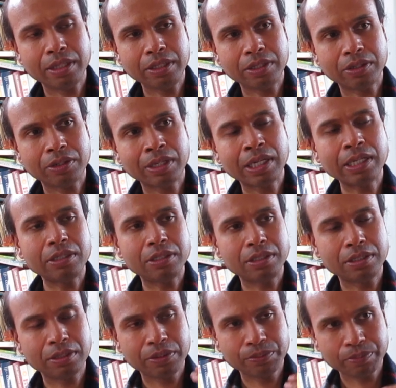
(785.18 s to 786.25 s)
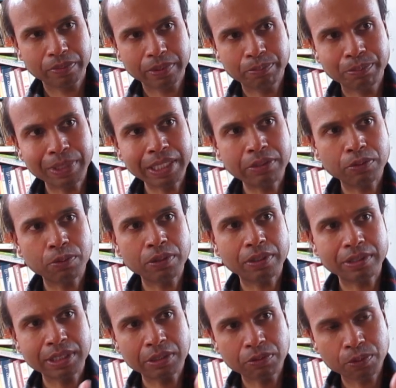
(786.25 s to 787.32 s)
you know, and I had made all
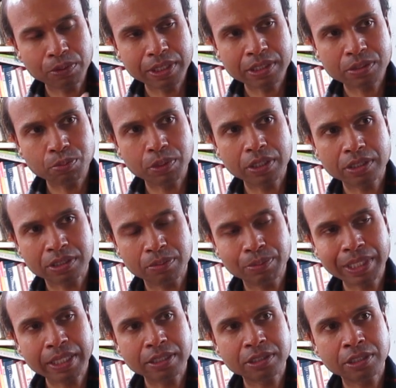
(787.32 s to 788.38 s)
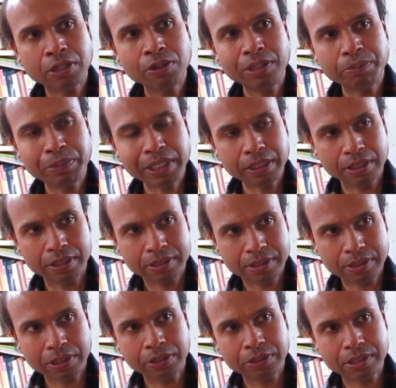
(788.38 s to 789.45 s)
done all this work to make it totally meaningless,
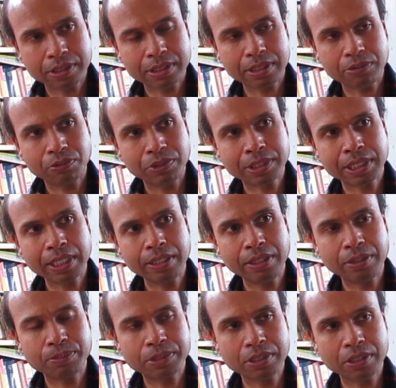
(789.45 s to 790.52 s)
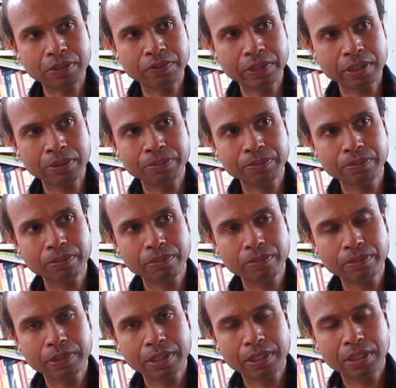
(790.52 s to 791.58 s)
so I could retain the observer.
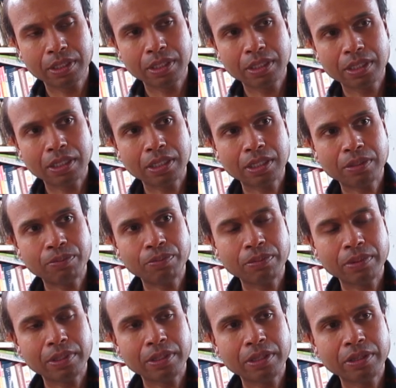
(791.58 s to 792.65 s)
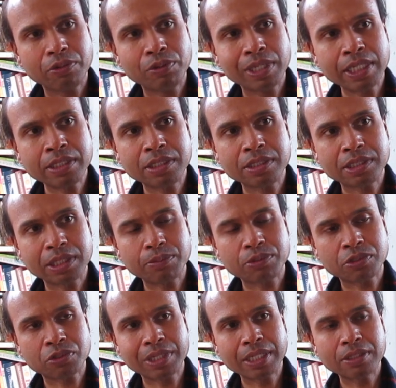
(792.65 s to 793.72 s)
Um, the relationship
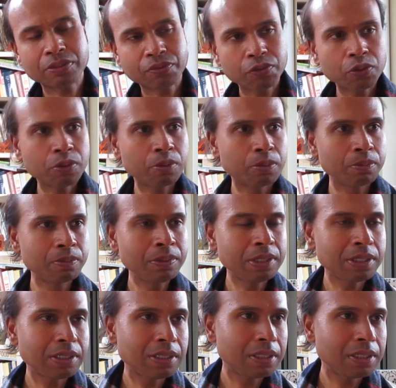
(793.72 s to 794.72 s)
transformed.